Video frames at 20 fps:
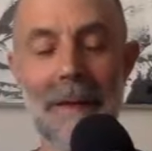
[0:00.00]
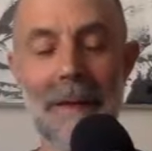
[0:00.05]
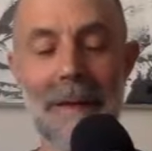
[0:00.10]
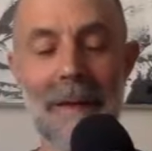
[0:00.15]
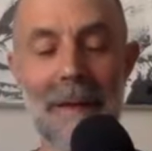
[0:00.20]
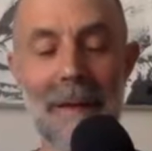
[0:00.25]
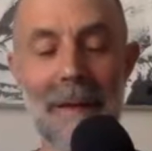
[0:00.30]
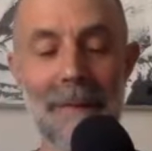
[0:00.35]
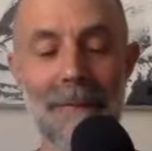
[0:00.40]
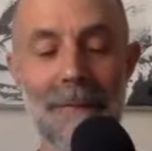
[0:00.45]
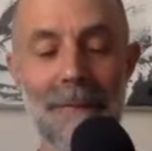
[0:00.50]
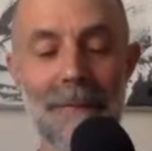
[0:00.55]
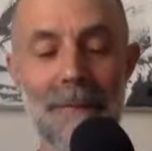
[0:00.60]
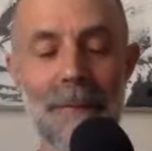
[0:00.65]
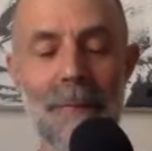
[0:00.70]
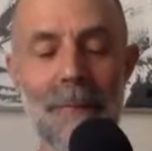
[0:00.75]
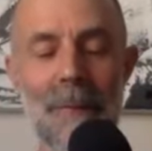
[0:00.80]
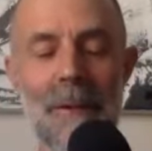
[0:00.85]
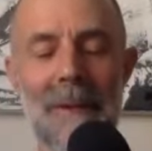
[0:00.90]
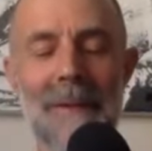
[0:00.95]
If
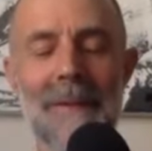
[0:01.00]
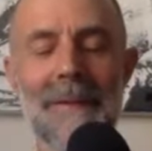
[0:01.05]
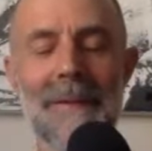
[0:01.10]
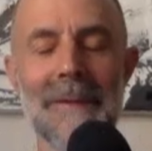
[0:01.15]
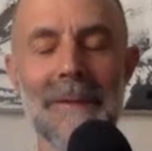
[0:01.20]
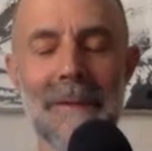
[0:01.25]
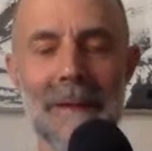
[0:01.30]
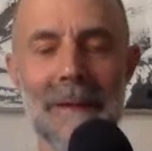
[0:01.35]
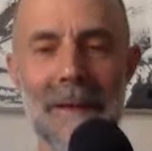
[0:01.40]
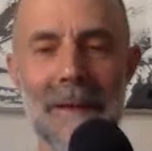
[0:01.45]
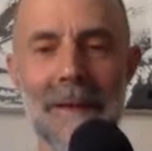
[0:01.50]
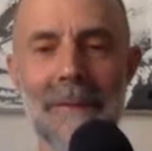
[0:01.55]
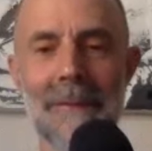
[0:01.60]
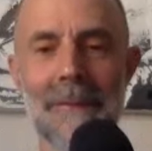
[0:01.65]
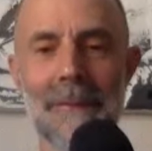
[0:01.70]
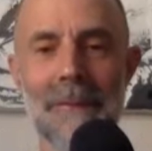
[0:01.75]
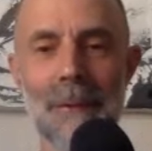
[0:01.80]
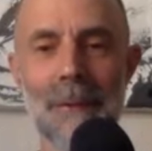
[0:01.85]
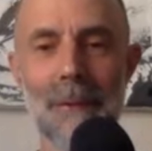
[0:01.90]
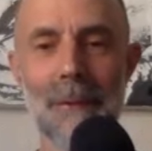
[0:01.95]
we see
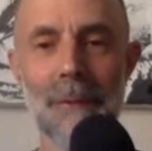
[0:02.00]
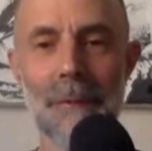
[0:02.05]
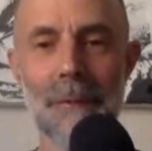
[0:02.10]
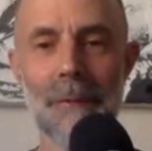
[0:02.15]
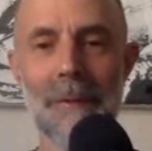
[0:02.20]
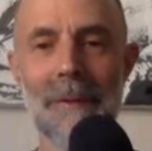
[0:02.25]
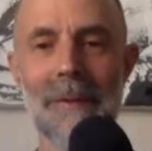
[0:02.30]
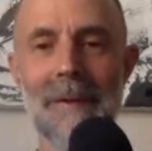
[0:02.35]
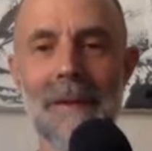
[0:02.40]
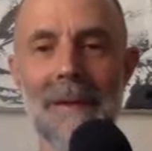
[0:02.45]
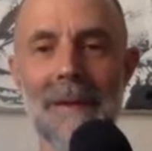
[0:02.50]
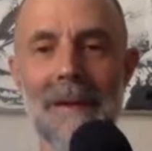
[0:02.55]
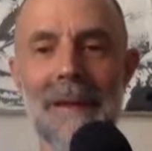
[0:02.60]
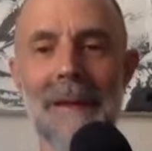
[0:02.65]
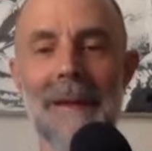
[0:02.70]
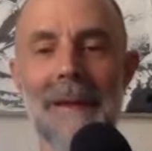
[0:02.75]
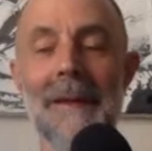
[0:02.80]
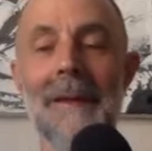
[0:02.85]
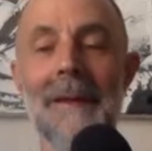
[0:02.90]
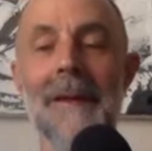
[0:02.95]
through
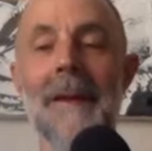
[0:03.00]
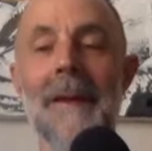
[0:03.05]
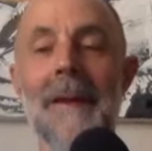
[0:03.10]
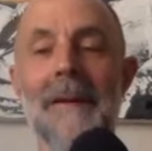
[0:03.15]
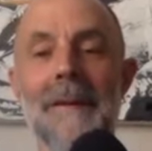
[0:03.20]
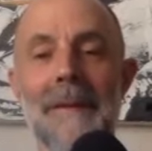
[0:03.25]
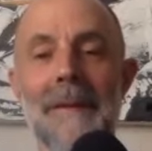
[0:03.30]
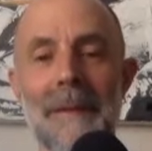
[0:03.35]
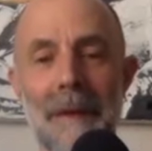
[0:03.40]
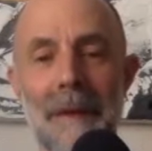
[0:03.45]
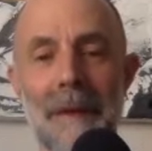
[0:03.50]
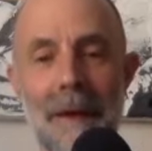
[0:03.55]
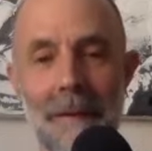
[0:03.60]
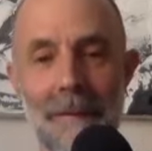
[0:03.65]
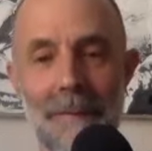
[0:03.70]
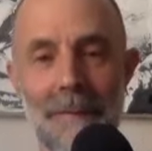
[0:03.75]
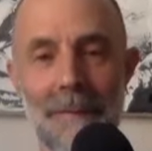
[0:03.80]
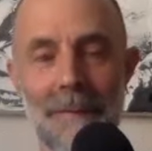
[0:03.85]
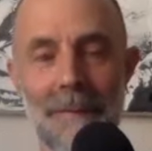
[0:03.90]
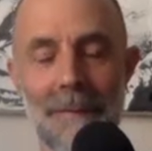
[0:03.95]
clearly
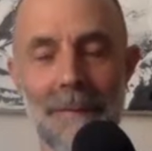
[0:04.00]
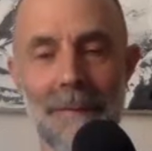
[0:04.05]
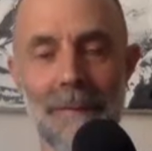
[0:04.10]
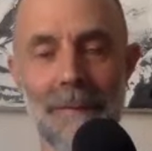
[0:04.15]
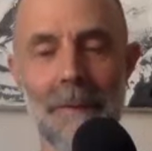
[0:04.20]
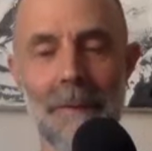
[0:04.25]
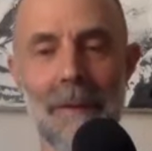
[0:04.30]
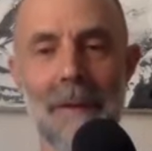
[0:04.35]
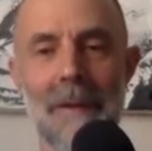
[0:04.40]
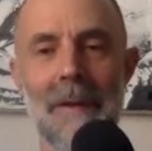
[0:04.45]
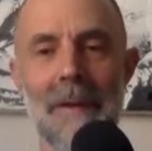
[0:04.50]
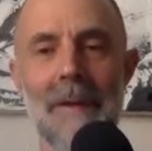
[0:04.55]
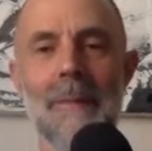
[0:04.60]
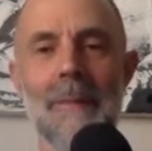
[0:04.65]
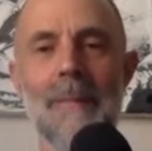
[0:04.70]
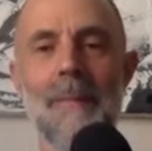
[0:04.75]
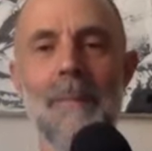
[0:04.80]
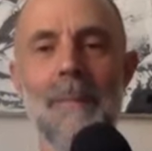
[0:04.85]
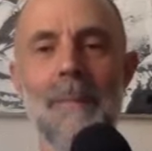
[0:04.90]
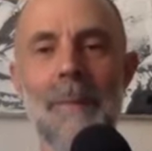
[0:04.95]
enough,
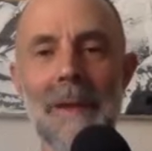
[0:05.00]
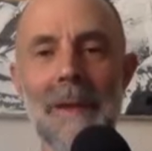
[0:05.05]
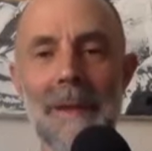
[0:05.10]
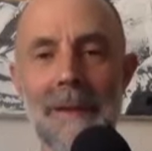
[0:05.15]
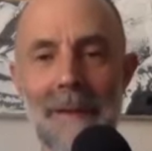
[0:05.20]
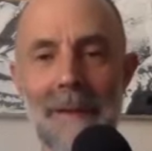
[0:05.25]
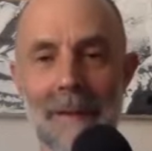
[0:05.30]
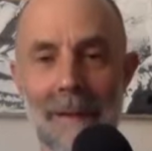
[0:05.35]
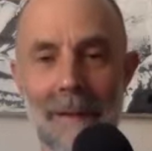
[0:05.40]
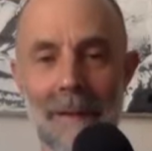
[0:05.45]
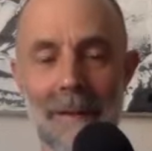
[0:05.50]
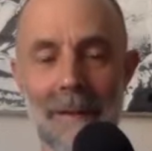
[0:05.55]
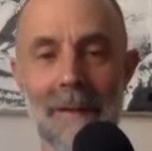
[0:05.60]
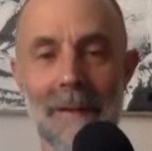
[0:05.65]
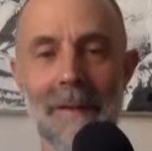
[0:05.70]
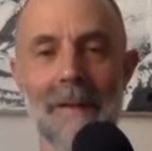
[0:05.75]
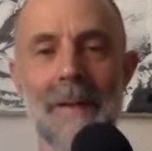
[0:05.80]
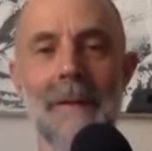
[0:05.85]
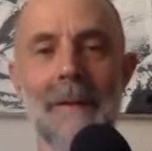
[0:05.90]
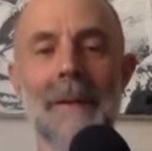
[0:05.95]

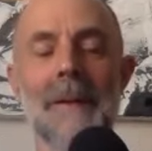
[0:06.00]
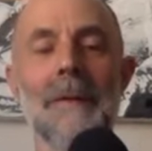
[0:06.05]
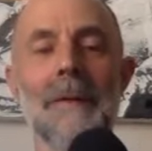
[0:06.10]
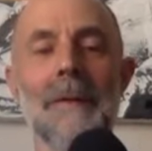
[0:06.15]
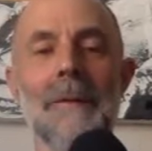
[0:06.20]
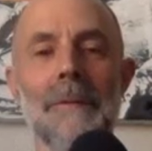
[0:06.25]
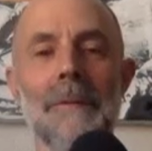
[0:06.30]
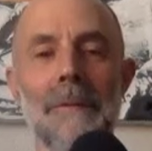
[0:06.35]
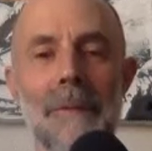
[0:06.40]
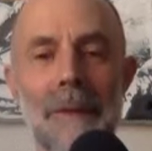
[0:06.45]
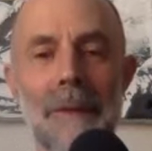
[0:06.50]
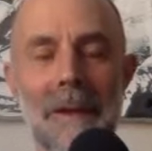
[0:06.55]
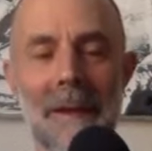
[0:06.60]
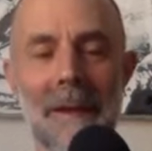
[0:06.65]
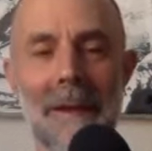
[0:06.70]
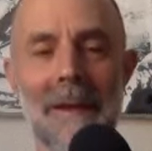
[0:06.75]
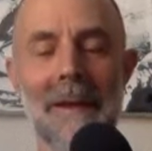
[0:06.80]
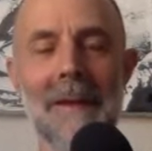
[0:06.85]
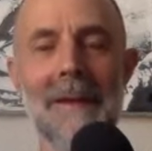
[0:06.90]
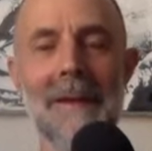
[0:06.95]
meaning
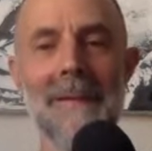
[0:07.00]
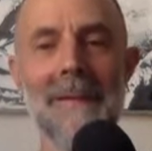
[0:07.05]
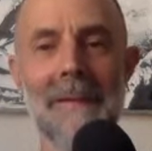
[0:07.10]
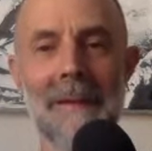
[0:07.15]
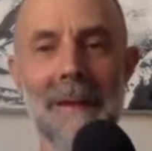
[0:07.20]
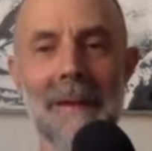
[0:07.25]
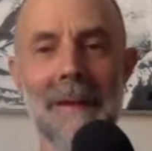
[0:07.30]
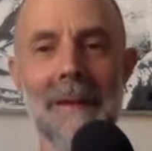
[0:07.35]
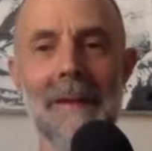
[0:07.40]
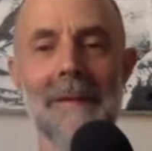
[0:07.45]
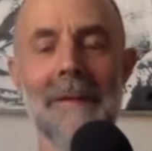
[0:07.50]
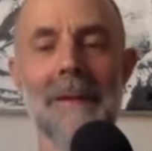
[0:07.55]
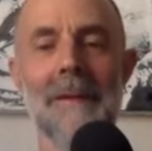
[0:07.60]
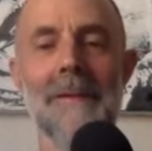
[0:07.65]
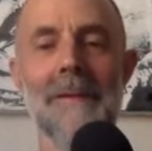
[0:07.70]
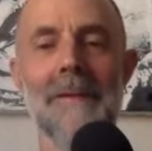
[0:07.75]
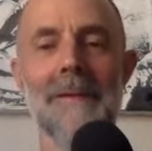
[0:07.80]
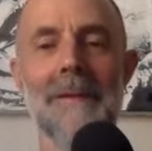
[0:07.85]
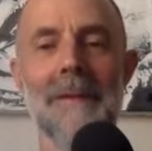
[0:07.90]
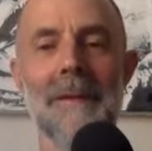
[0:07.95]
really see
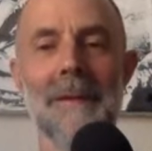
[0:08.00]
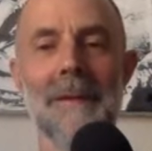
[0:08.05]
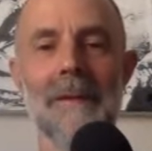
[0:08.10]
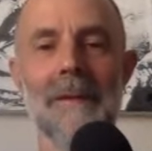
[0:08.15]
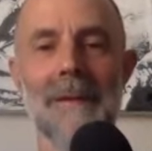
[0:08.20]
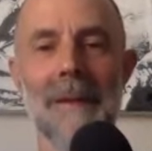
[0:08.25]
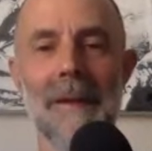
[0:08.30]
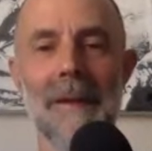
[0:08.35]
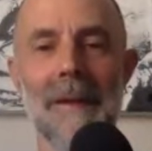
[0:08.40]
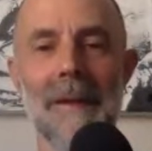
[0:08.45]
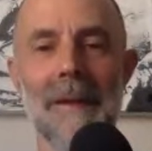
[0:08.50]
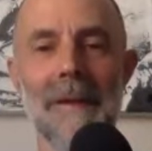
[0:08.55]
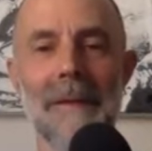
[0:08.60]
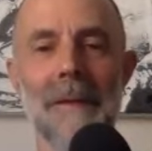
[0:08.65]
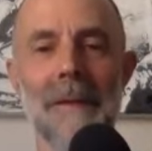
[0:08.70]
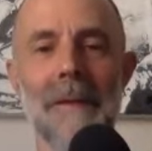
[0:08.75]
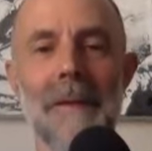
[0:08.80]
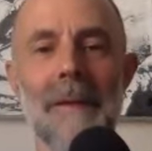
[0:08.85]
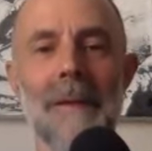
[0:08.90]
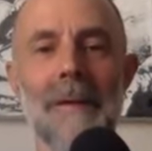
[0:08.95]
this thing,
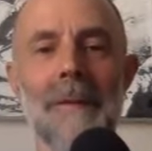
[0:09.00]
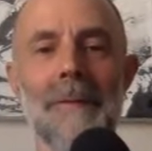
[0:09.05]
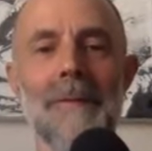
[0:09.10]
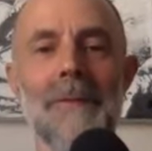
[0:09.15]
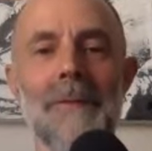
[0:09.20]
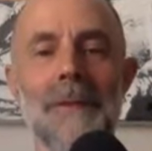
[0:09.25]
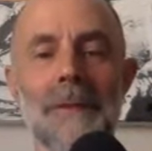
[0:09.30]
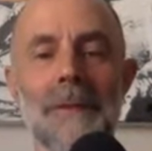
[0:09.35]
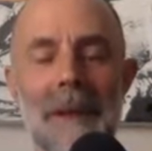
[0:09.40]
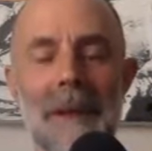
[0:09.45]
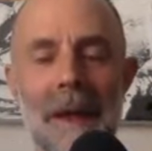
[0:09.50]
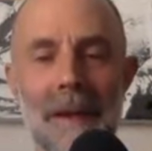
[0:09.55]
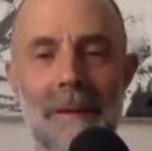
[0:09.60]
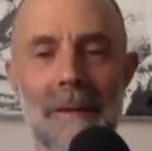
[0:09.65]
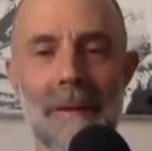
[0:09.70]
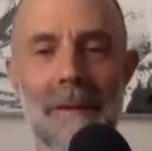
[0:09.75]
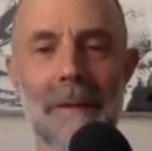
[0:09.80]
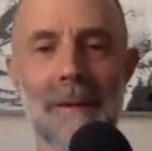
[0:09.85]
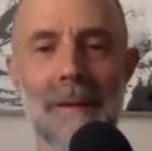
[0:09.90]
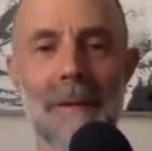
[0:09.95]

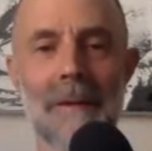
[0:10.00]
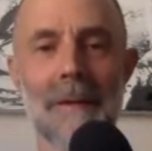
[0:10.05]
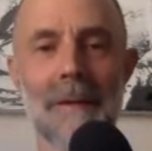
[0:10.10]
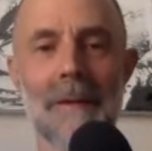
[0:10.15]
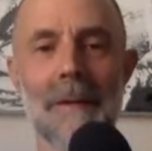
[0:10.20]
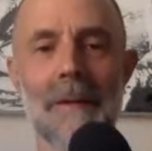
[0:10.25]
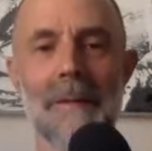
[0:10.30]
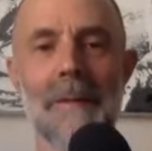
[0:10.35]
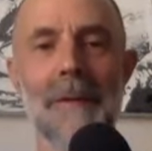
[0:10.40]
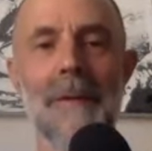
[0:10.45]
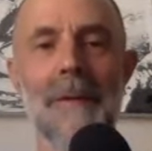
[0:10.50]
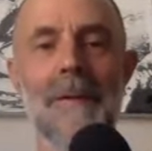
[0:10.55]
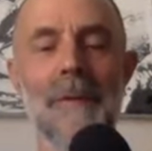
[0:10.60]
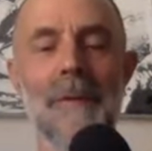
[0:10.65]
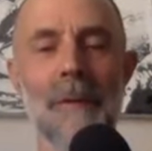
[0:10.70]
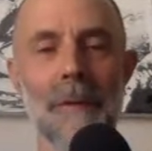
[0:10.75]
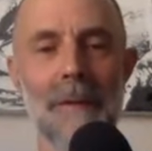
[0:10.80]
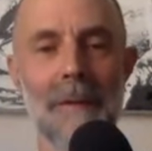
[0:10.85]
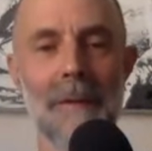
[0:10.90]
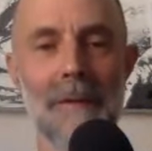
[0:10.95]
shunyata, that is
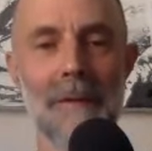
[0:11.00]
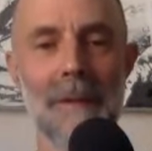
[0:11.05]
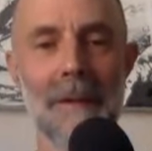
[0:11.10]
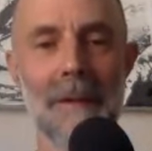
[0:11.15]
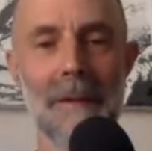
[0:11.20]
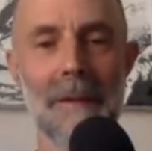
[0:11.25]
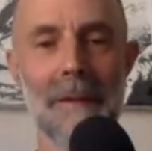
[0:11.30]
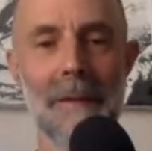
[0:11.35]
not a thing,